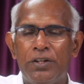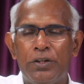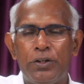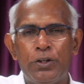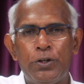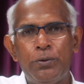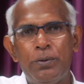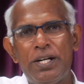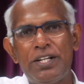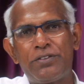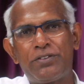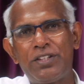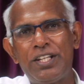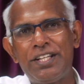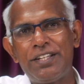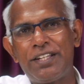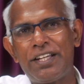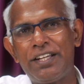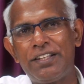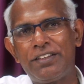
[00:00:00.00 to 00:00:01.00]
You are
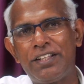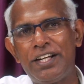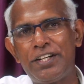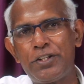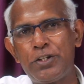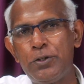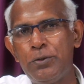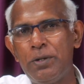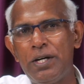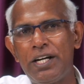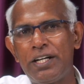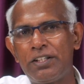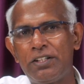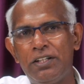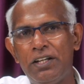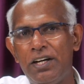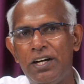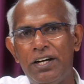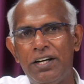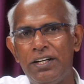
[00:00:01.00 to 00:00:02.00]
thinking that you are
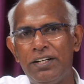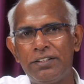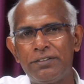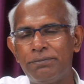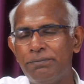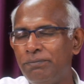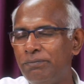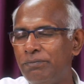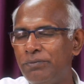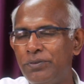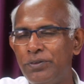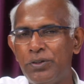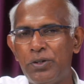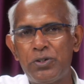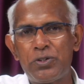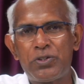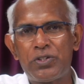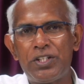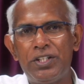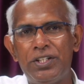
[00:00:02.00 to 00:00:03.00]
God.
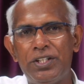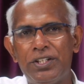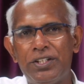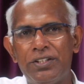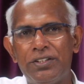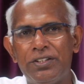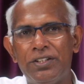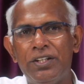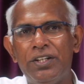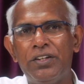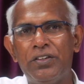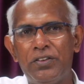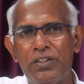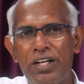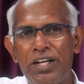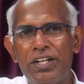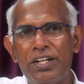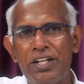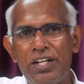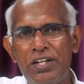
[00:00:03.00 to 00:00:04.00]
No, sir,
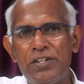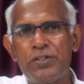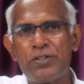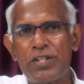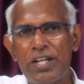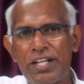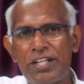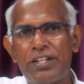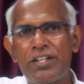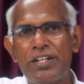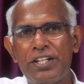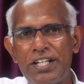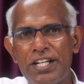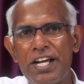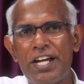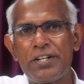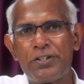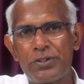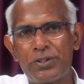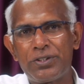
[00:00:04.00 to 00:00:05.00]
there is a
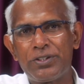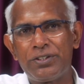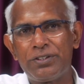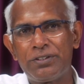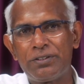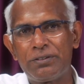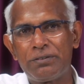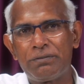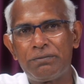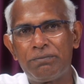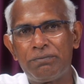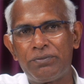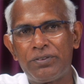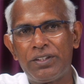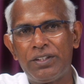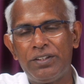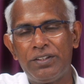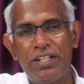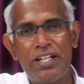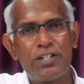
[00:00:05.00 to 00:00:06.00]
creator.
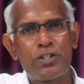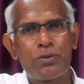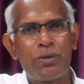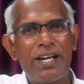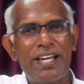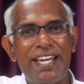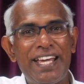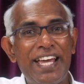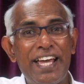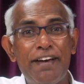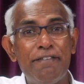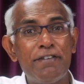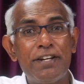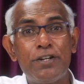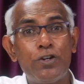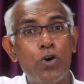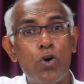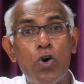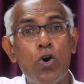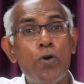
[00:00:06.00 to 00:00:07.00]
That's why
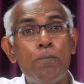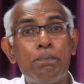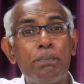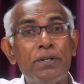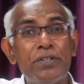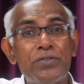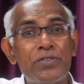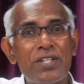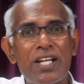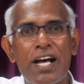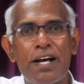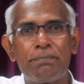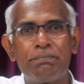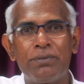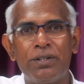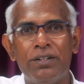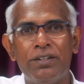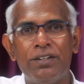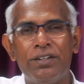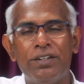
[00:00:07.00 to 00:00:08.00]
heaven opens
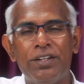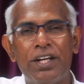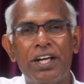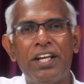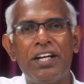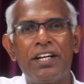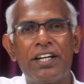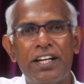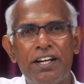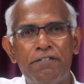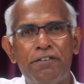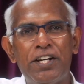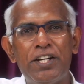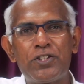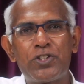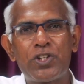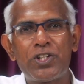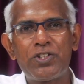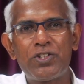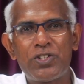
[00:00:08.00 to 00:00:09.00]
up in
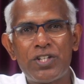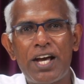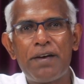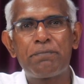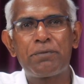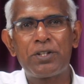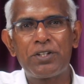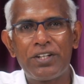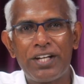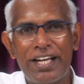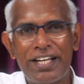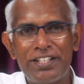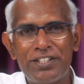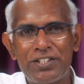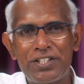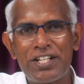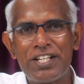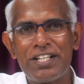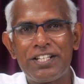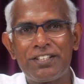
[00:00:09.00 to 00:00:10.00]
Revelation chapter
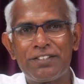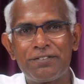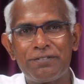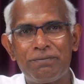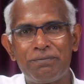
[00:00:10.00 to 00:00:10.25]
19.